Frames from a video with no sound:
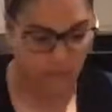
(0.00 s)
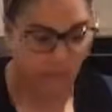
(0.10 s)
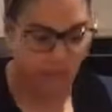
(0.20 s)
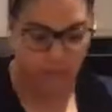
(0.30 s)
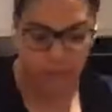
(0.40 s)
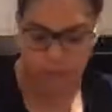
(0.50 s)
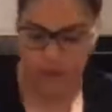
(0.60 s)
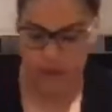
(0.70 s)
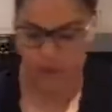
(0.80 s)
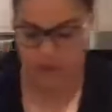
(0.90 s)

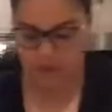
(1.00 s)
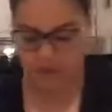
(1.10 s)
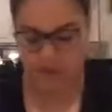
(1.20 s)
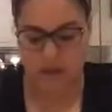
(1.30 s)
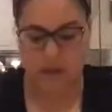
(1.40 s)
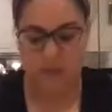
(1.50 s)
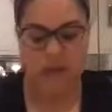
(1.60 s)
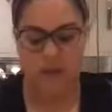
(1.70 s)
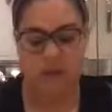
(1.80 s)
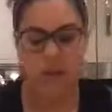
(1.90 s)

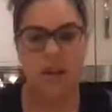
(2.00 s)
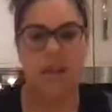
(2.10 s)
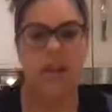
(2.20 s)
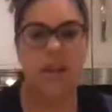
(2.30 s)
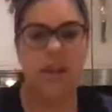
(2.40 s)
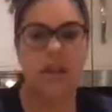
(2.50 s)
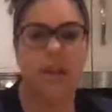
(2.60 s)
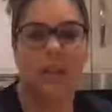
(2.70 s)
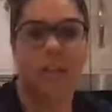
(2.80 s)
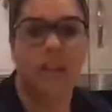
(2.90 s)
And it should,
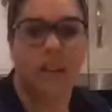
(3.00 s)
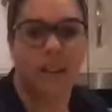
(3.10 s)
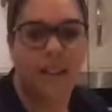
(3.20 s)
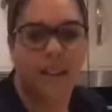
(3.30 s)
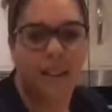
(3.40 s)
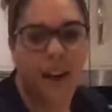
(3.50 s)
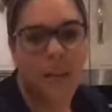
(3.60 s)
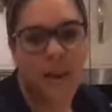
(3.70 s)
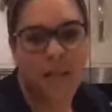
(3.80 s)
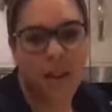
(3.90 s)
I mean,
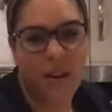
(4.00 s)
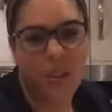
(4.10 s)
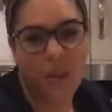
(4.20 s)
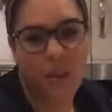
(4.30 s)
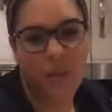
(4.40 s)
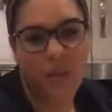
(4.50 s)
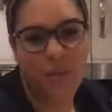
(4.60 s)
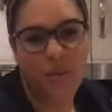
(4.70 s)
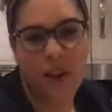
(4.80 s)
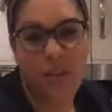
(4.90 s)
I've got a little blob on the
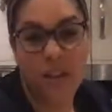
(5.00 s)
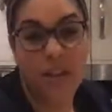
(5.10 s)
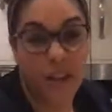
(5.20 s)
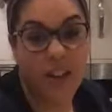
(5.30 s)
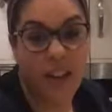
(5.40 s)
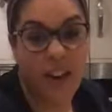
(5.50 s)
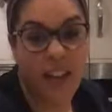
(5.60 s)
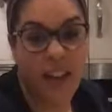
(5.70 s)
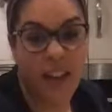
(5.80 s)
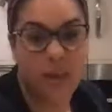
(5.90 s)
top of mine, but it should look like
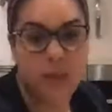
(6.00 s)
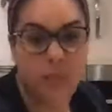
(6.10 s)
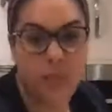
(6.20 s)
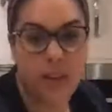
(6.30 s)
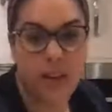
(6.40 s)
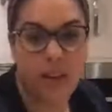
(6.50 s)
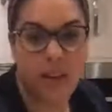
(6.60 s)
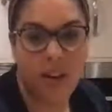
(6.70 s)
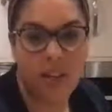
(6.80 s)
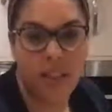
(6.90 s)
that. So it's pretty, you
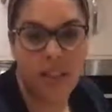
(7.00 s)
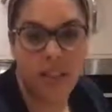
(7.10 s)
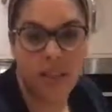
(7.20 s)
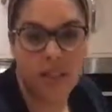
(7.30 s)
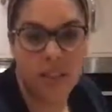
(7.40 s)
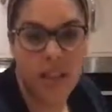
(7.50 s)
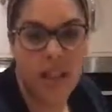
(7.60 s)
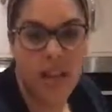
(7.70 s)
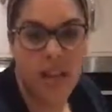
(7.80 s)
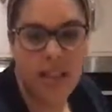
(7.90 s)
can't really, you can
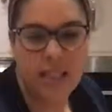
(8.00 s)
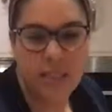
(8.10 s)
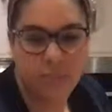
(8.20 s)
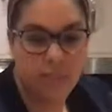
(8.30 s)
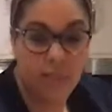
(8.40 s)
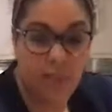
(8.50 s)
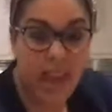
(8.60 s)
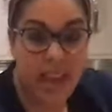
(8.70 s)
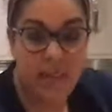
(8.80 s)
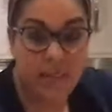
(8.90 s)
see, it's
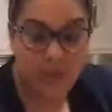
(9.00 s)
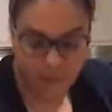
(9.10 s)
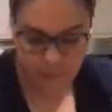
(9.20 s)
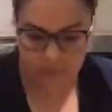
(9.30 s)
even.